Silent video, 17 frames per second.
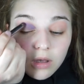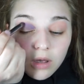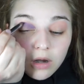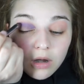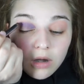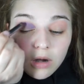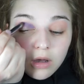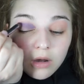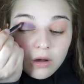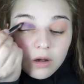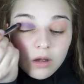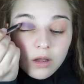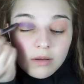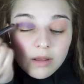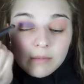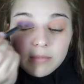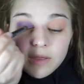I don't know.
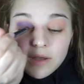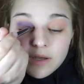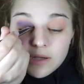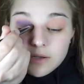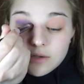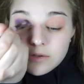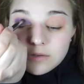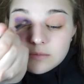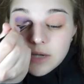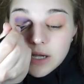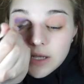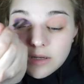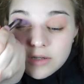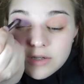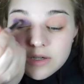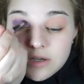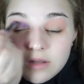Am I blending too
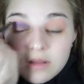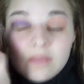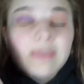much?